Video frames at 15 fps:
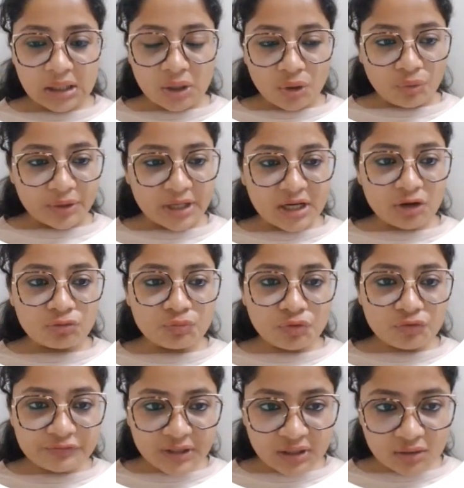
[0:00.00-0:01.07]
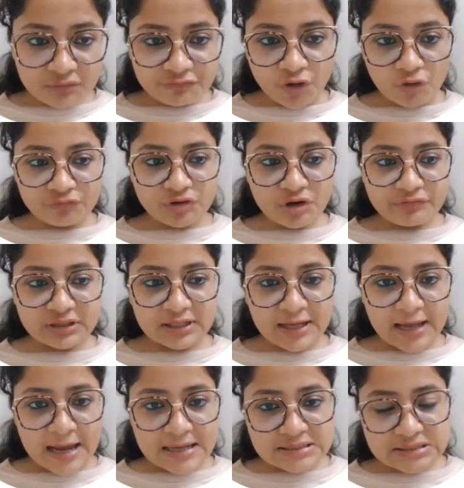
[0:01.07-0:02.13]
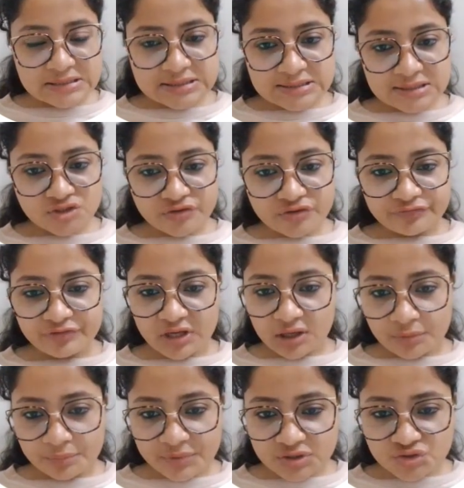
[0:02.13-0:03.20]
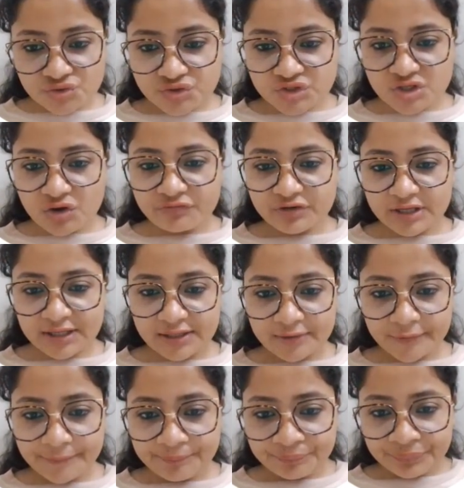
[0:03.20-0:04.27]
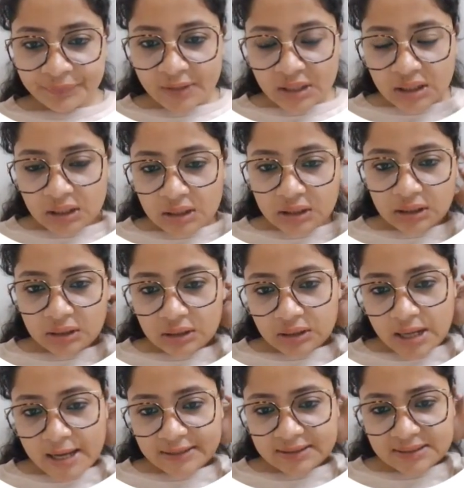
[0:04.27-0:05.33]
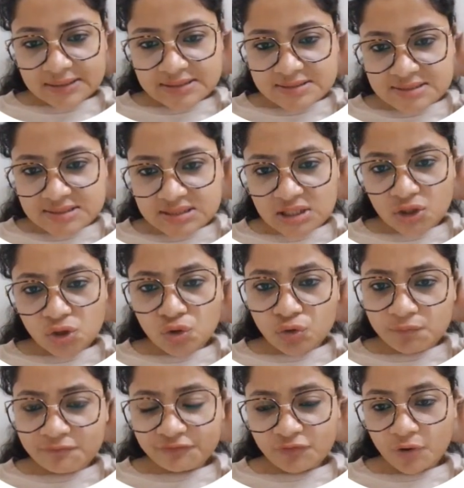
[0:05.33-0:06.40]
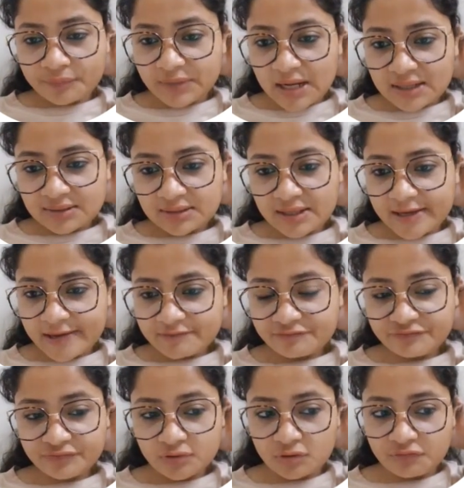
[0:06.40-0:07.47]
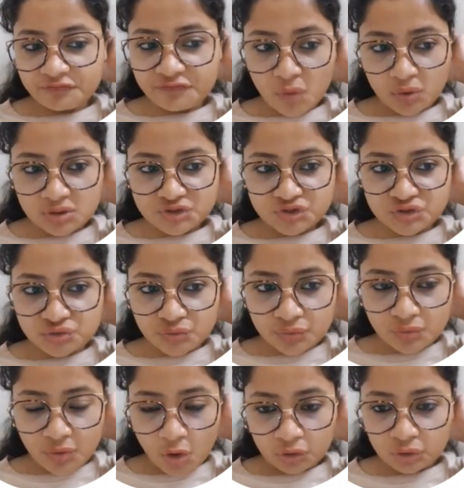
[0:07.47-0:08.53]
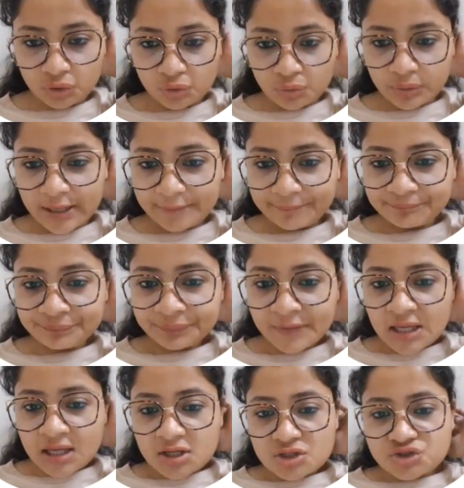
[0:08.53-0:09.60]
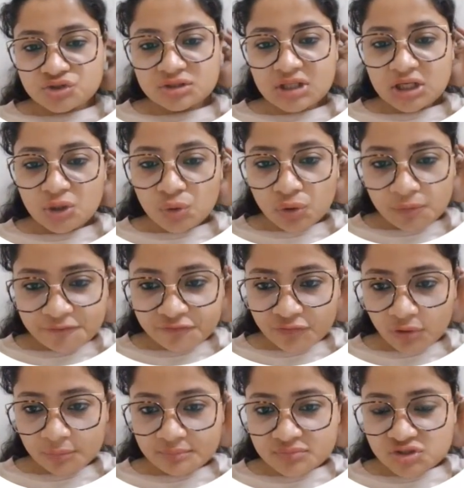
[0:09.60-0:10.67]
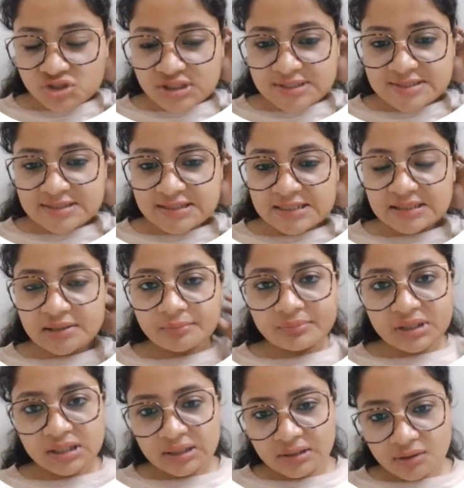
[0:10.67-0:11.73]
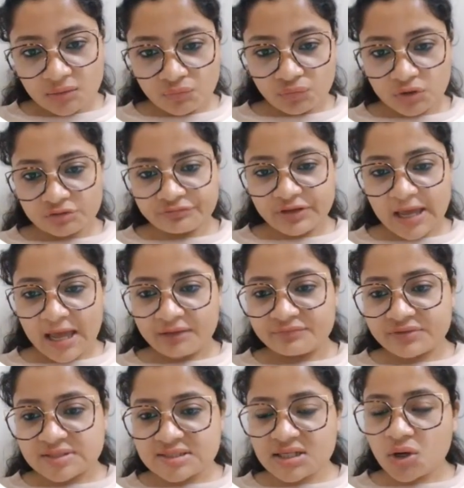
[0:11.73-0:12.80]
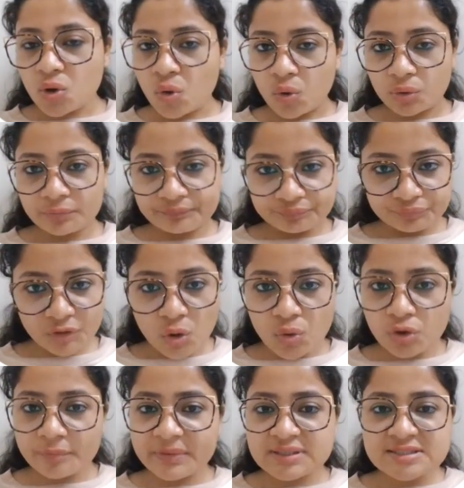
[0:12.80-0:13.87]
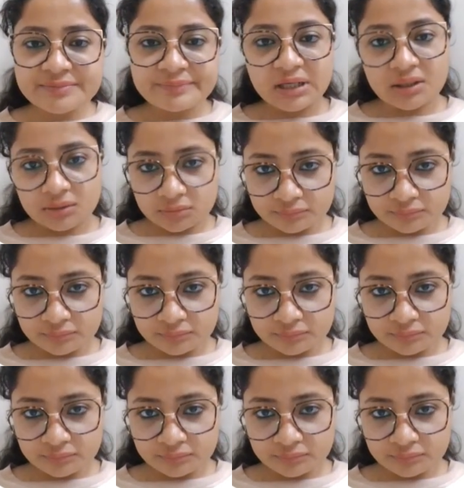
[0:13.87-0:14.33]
Okay, now moving forward with the characteristics of fingerprints. So see over here, I think this is the loop form that they have focused on. Okay, so in the loop form, just in the middle, what we have is the core. Core means middle.